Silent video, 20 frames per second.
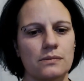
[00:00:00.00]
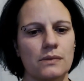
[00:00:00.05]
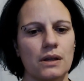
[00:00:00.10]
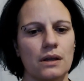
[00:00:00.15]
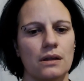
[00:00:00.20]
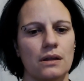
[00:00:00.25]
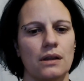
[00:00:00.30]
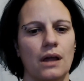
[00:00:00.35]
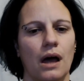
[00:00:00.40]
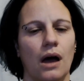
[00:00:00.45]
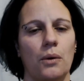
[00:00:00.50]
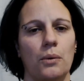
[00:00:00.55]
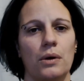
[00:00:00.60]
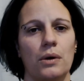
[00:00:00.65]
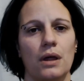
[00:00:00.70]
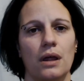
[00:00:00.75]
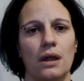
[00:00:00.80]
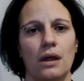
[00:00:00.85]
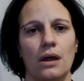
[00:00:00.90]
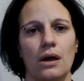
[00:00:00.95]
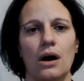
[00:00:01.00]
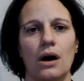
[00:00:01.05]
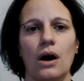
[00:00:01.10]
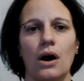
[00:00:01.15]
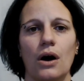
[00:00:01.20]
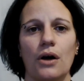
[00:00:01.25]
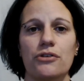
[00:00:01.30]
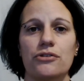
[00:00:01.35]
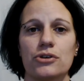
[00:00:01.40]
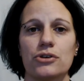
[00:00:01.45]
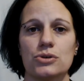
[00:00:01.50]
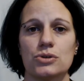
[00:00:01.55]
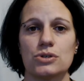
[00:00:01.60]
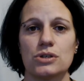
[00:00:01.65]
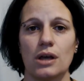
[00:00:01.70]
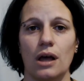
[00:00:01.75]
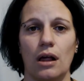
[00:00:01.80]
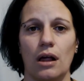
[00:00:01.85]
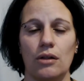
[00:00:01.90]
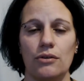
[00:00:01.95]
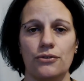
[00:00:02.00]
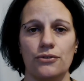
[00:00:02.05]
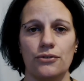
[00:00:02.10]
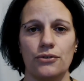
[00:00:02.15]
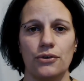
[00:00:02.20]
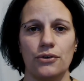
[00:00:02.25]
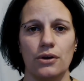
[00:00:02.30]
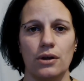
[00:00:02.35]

Now, ask yourself,